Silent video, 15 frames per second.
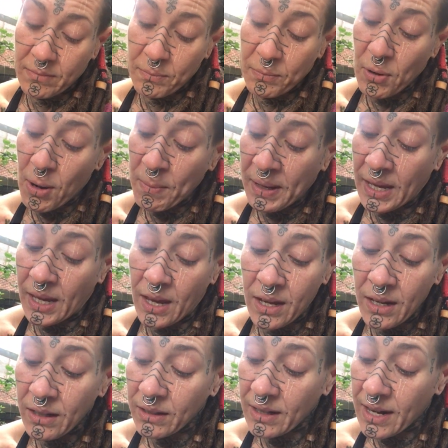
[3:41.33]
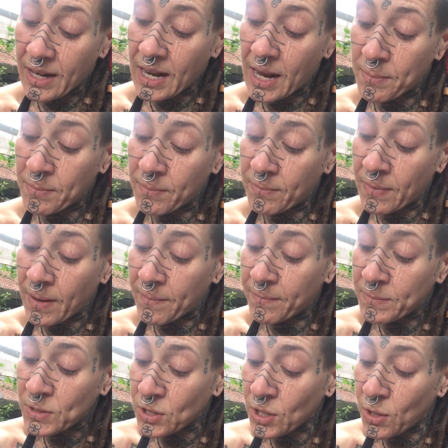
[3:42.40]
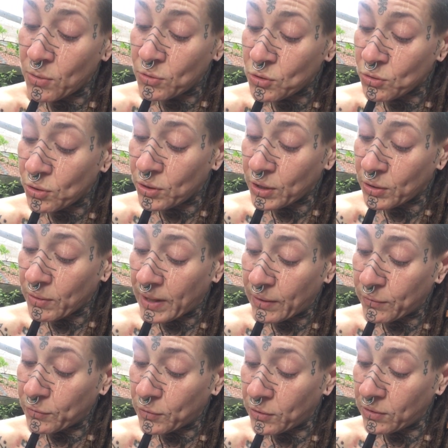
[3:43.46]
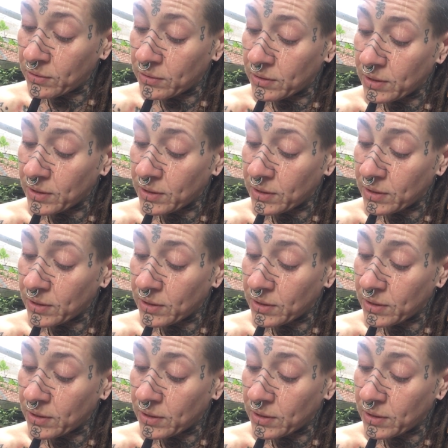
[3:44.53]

But I'm here and I'm so truly grateful